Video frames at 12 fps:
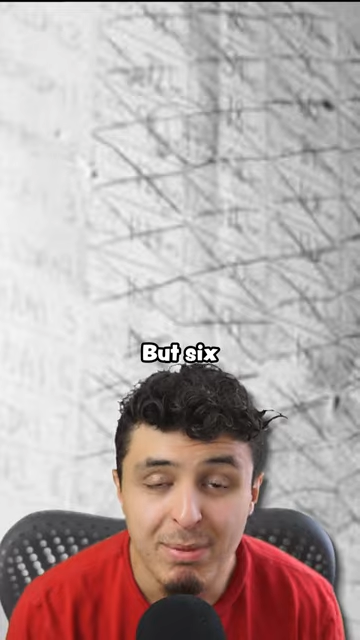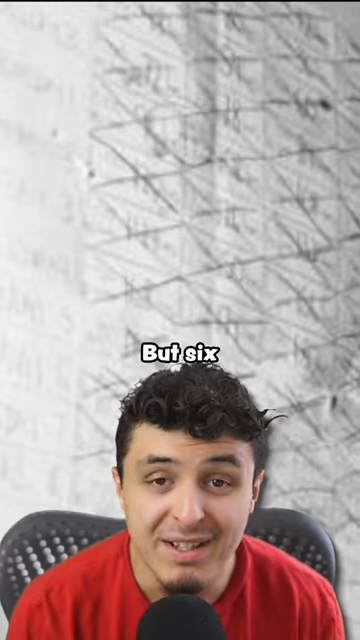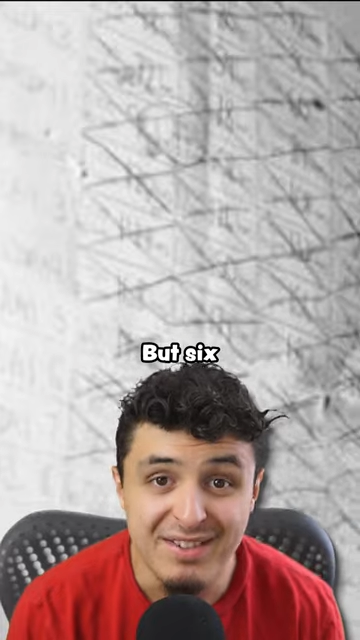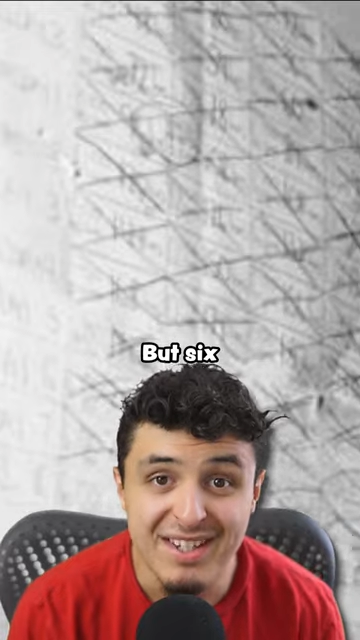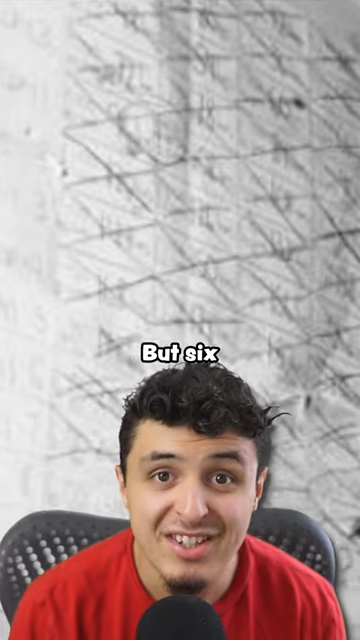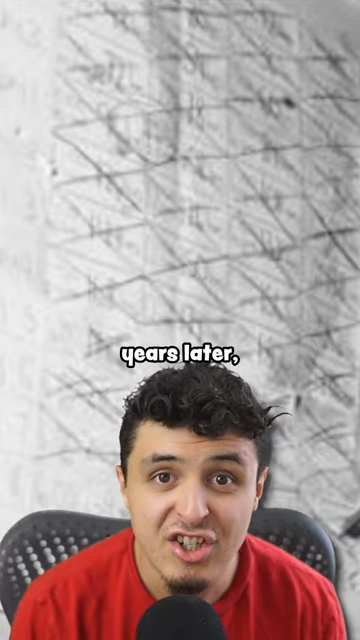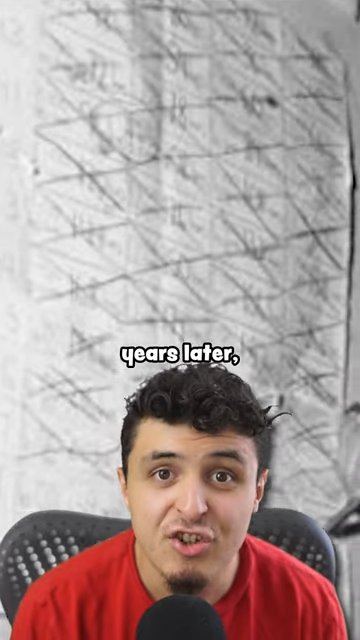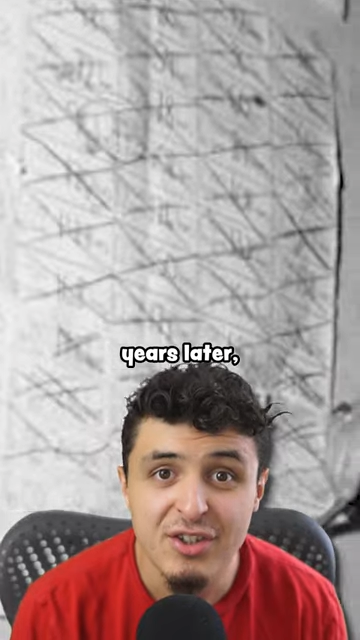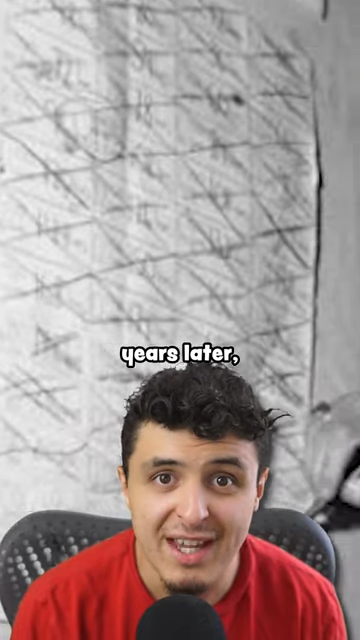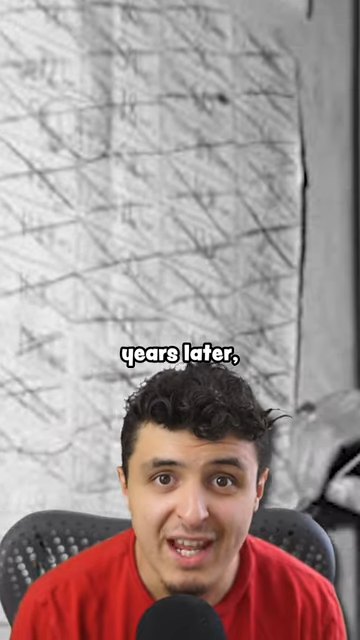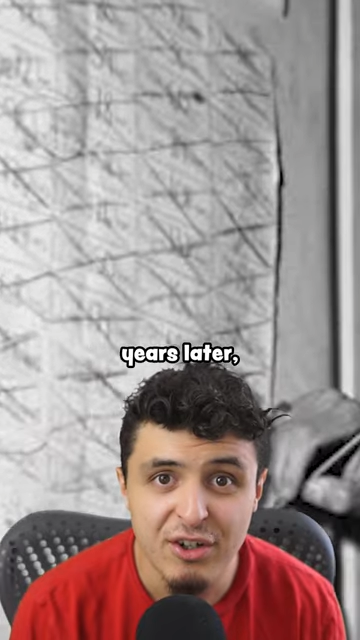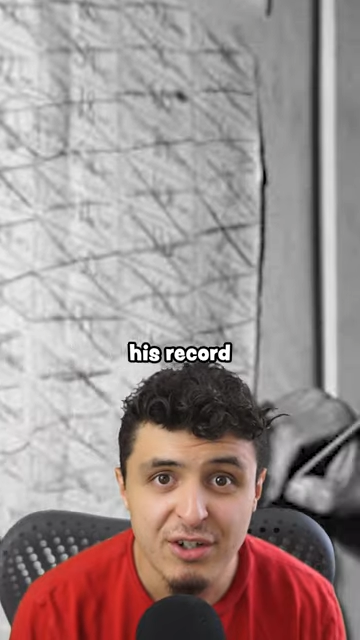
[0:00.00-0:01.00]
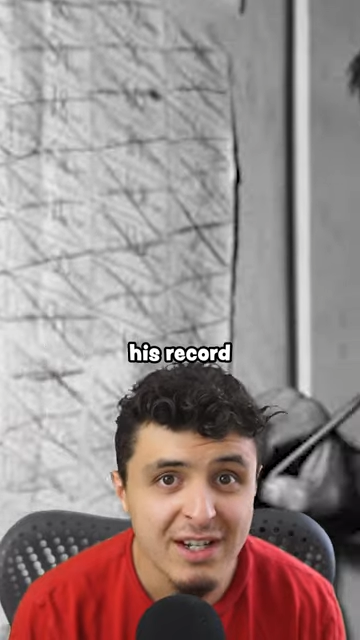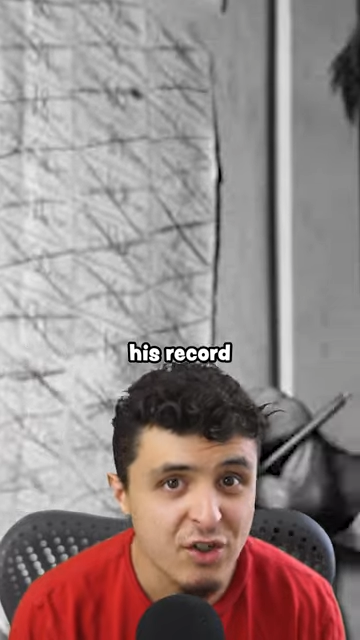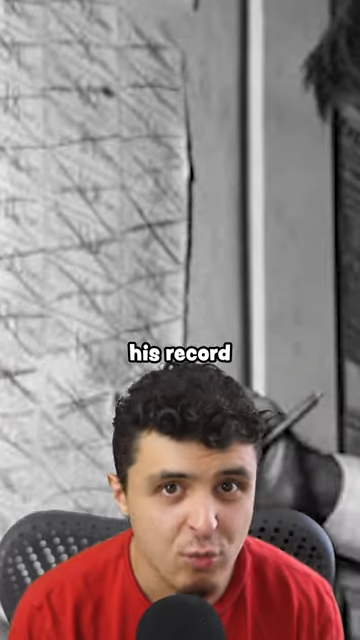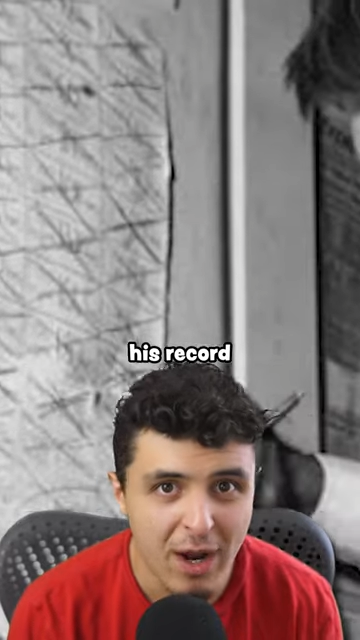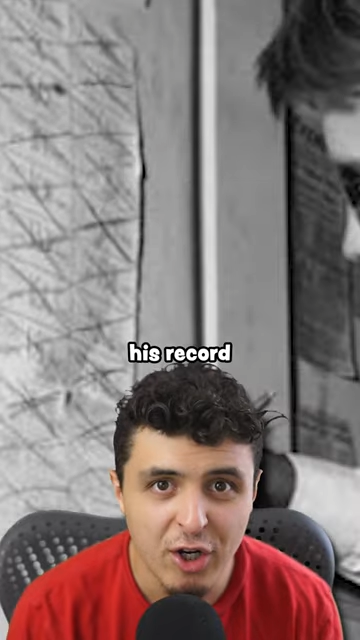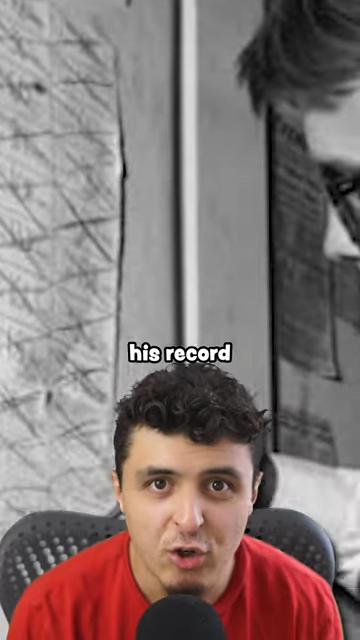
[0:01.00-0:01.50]
But six years later,
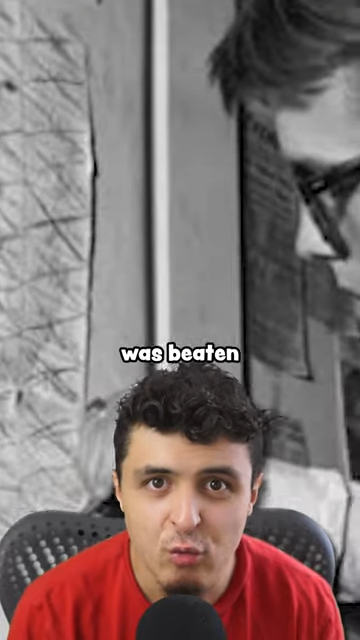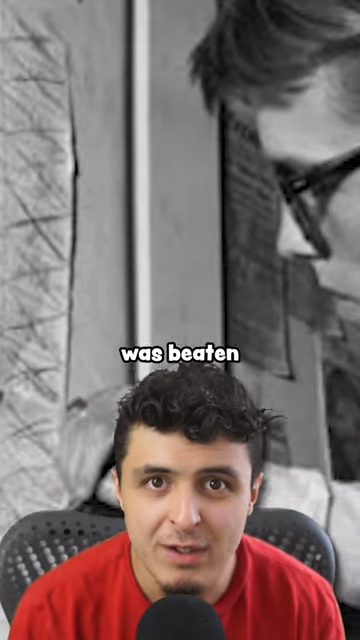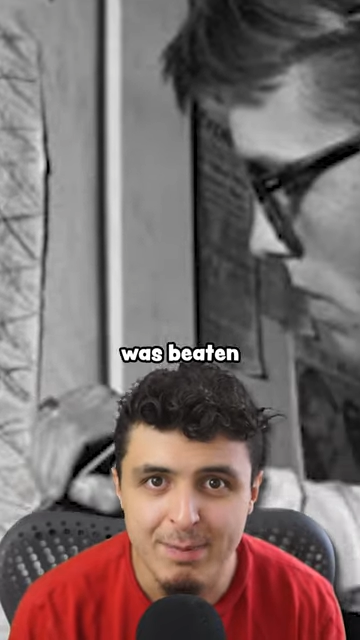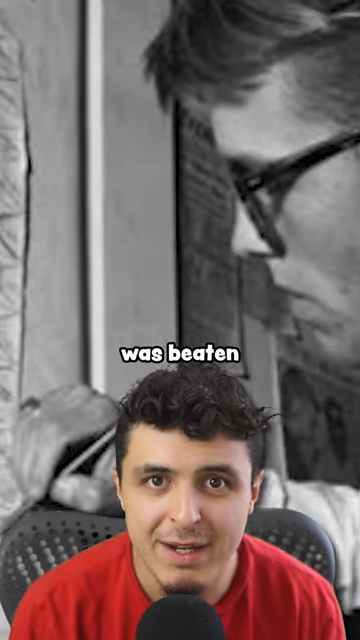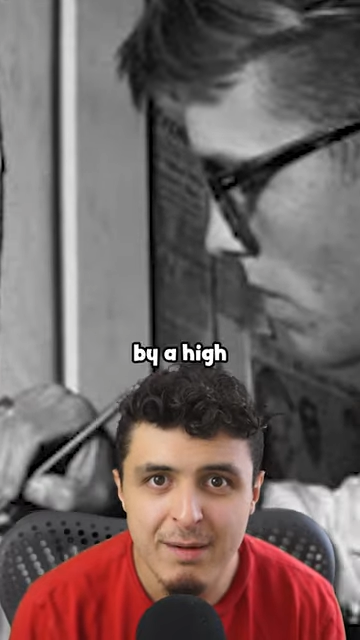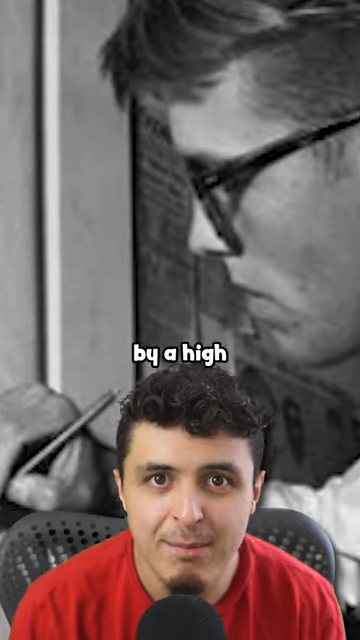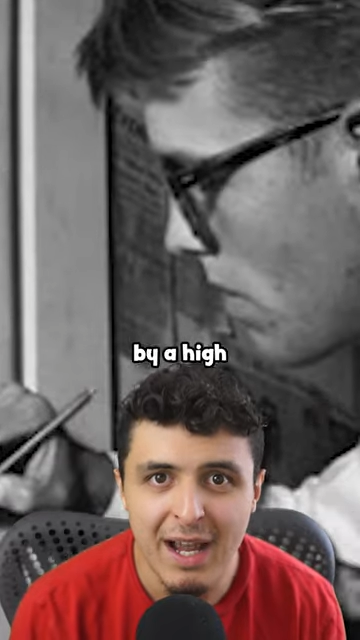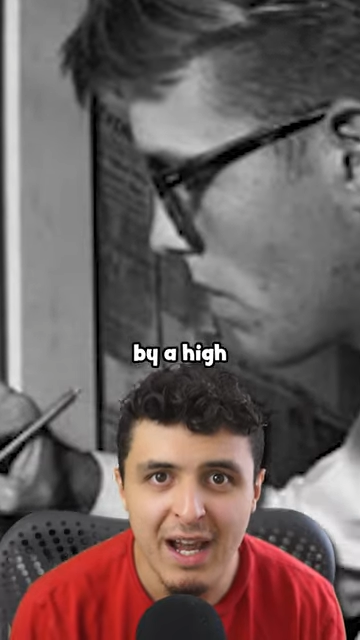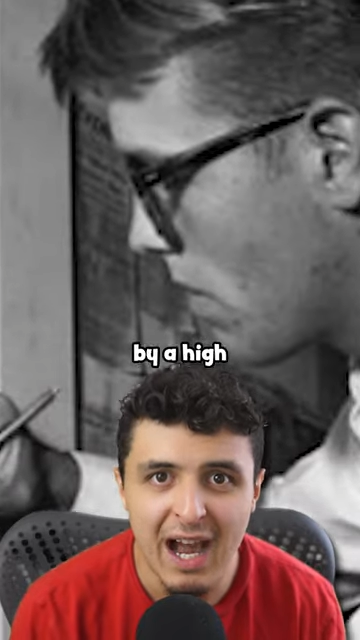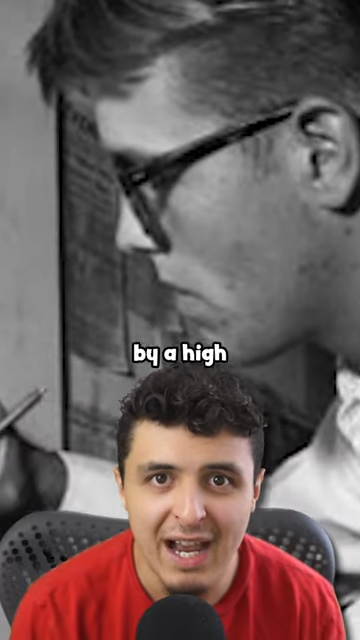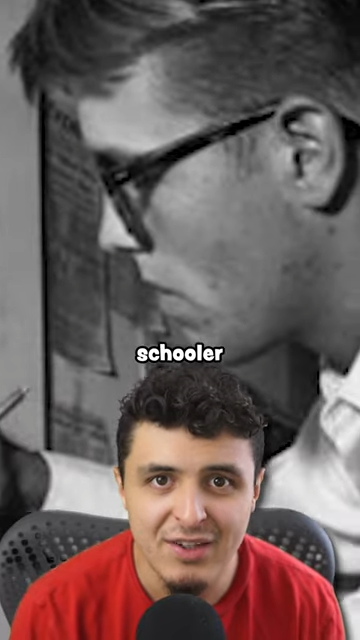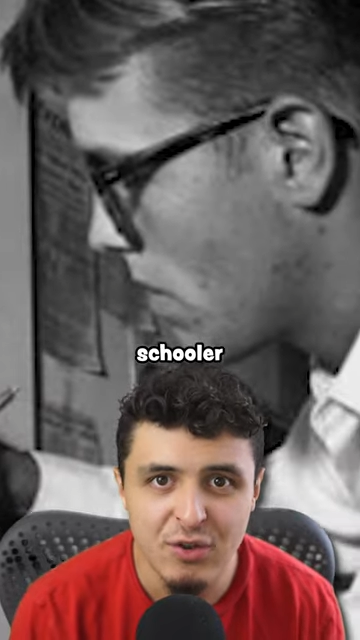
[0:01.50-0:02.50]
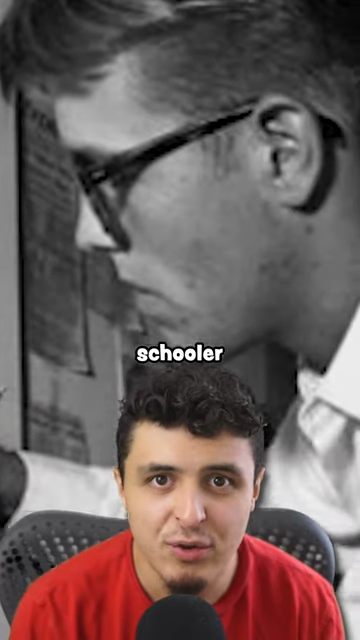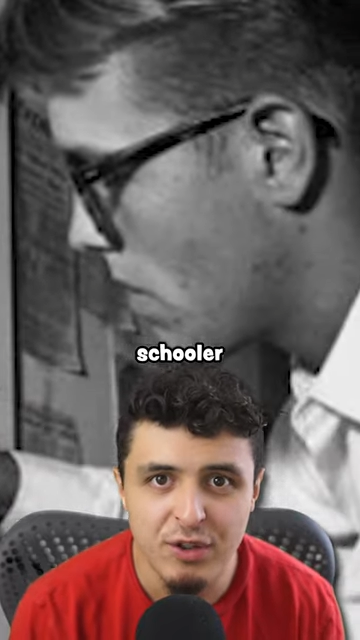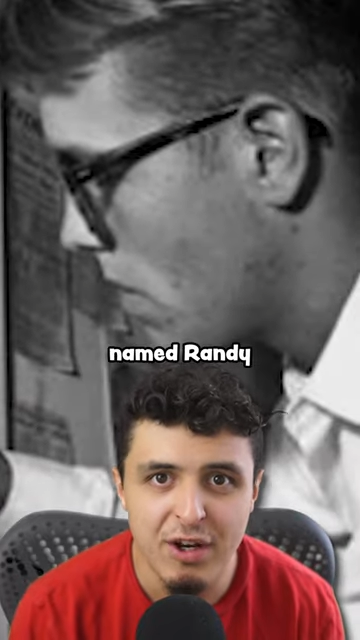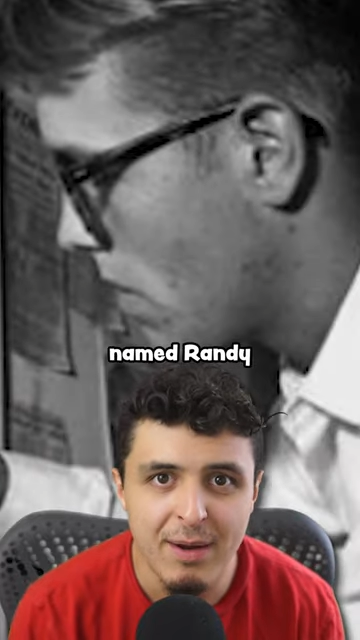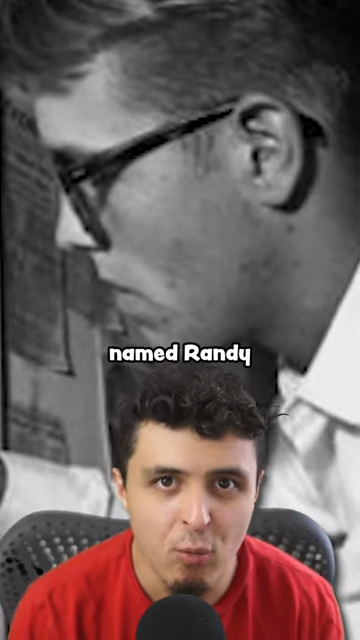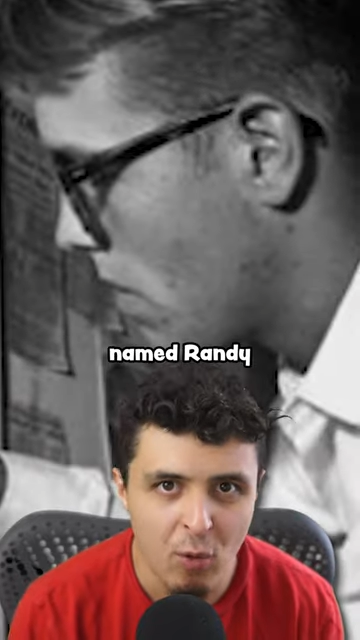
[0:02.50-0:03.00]
his record was beaten by a high
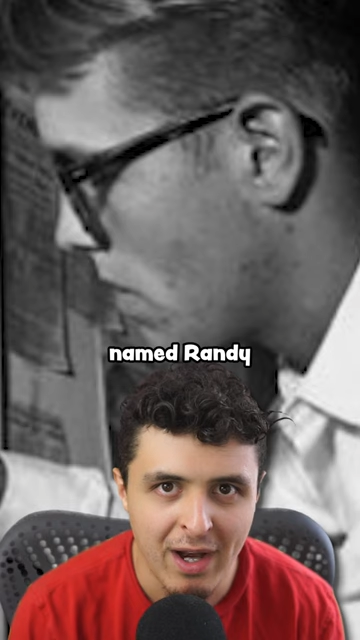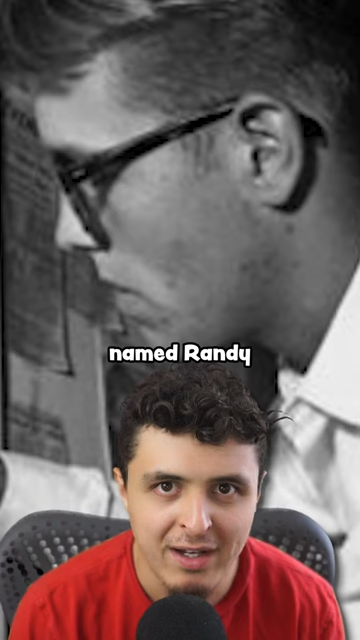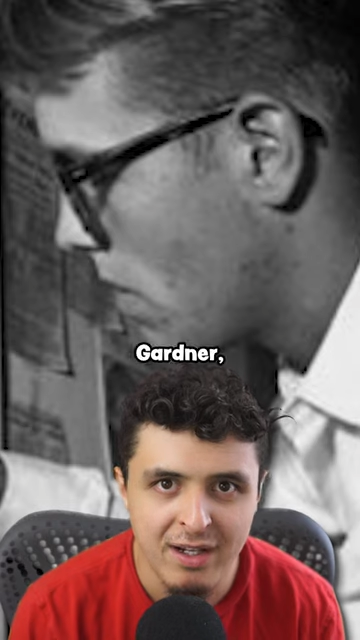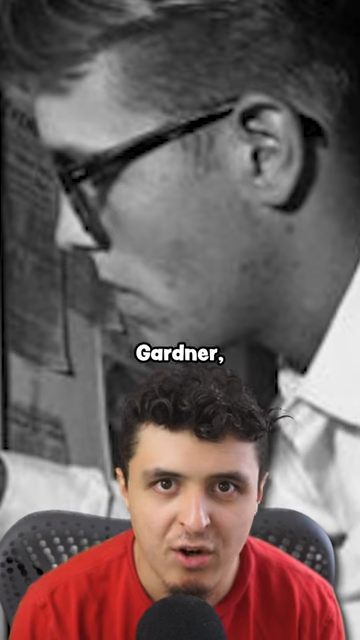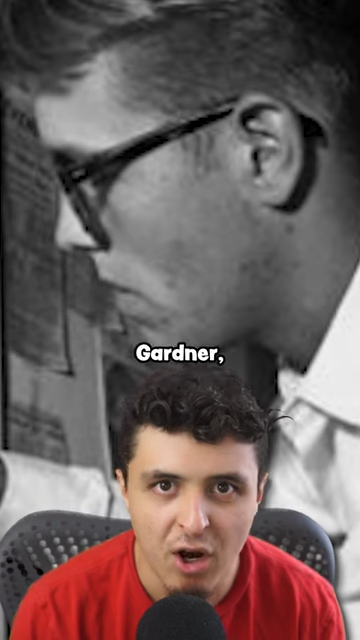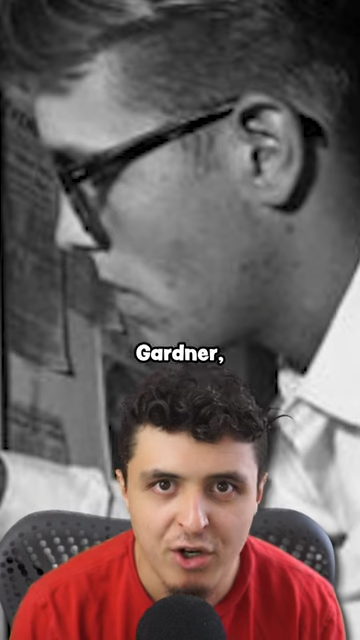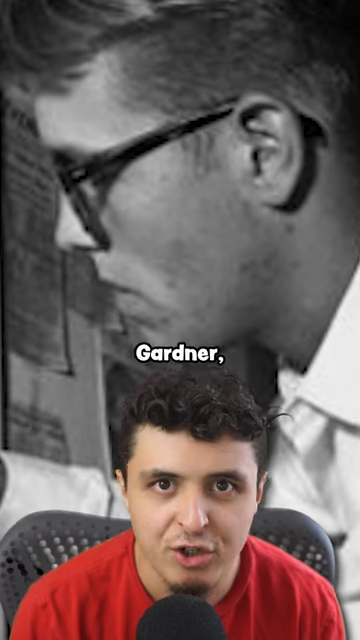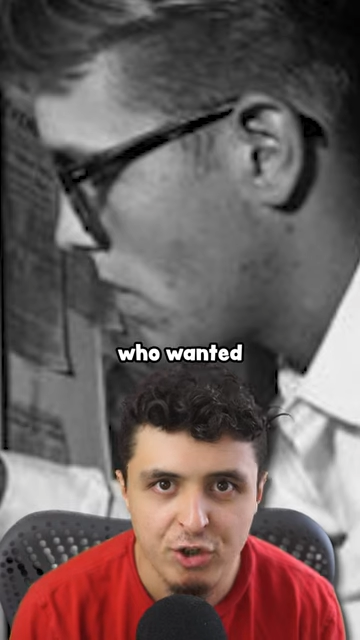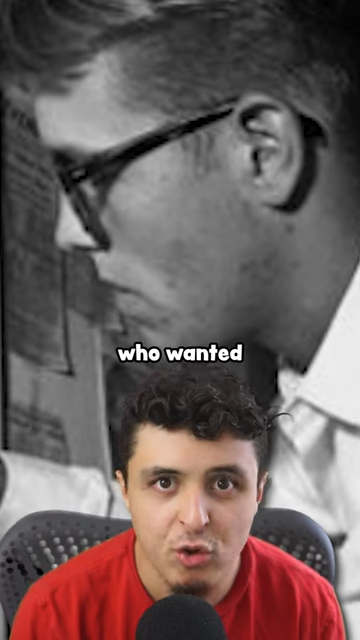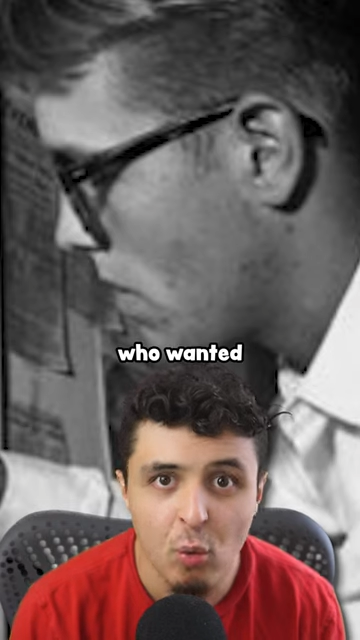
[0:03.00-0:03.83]
schooler named Randy Gardner,